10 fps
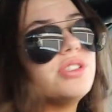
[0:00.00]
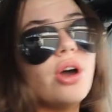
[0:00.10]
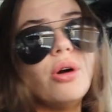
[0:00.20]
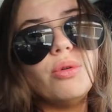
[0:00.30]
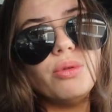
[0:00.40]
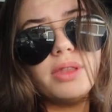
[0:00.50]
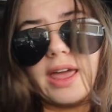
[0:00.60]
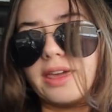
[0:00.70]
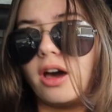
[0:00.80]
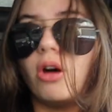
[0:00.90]
so
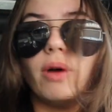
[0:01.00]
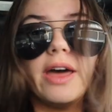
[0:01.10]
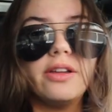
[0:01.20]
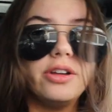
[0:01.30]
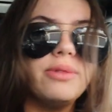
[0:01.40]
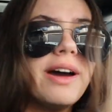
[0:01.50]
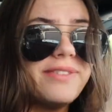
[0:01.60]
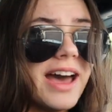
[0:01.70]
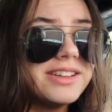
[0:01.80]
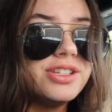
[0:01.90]
like, oh, Heather, you
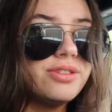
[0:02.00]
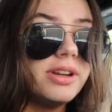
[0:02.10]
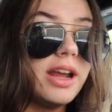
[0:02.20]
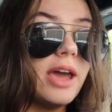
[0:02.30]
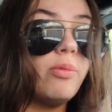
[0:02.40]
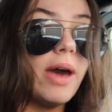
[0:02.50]
have that to do today.